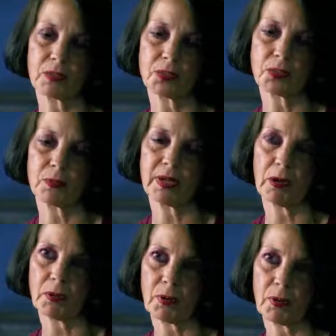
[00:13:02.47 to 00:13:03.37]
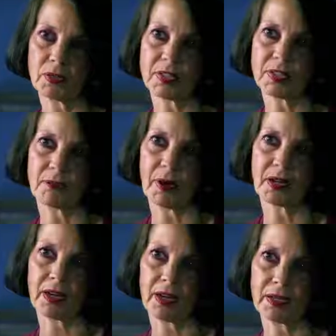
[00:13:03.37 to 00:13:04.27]
Because Jim and I were in the process of
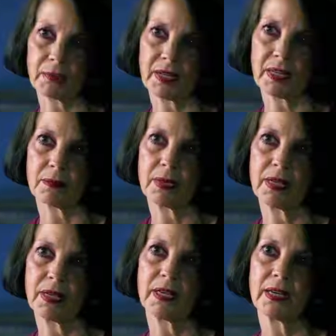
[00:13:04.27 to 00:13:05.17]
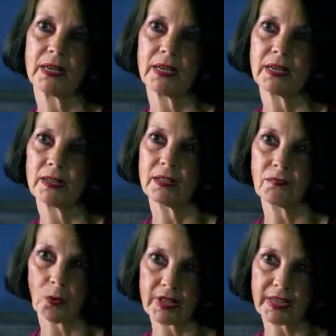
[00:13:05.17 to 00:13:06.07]
buying a condominium in
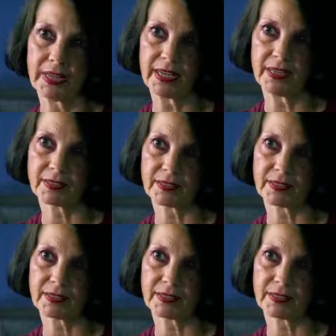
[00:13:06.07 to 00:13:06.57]
Florida Keys.